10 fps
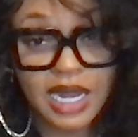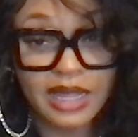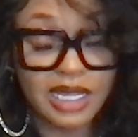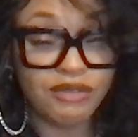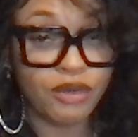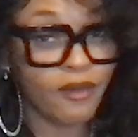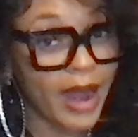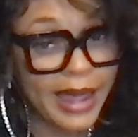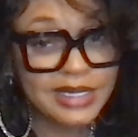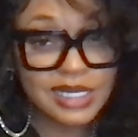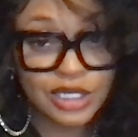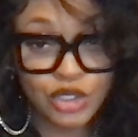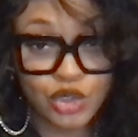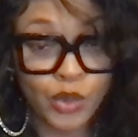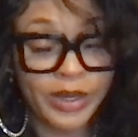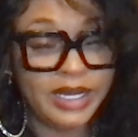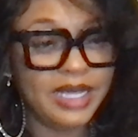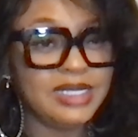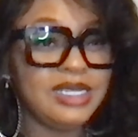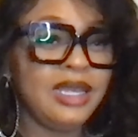I think Verizon is doing
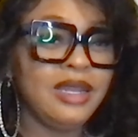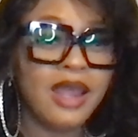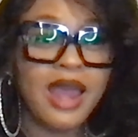this, and